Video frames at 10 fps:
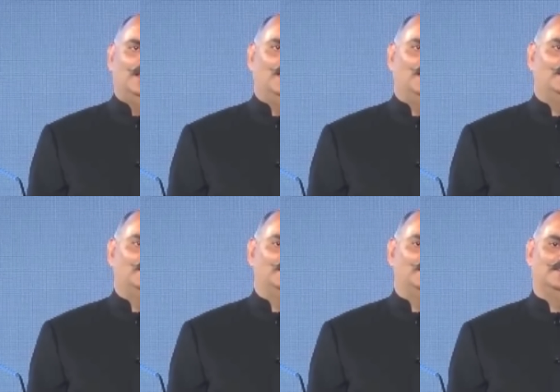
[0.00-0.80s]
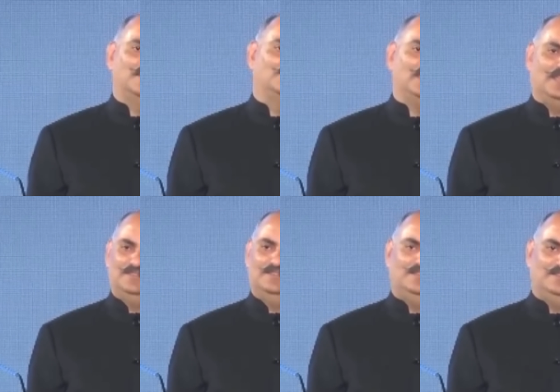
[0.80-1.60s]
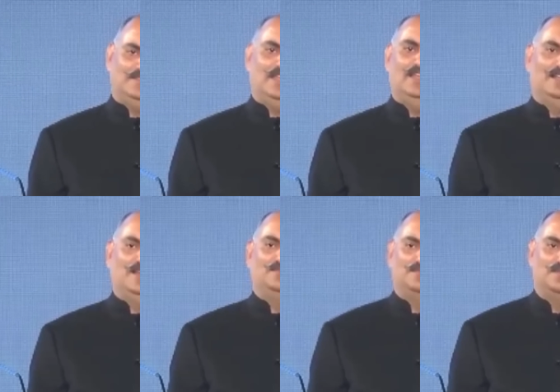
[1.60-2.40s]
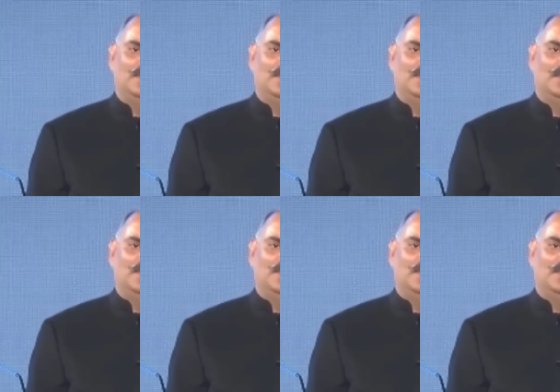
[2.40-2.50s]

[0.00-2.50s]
And in some cases, they scaled up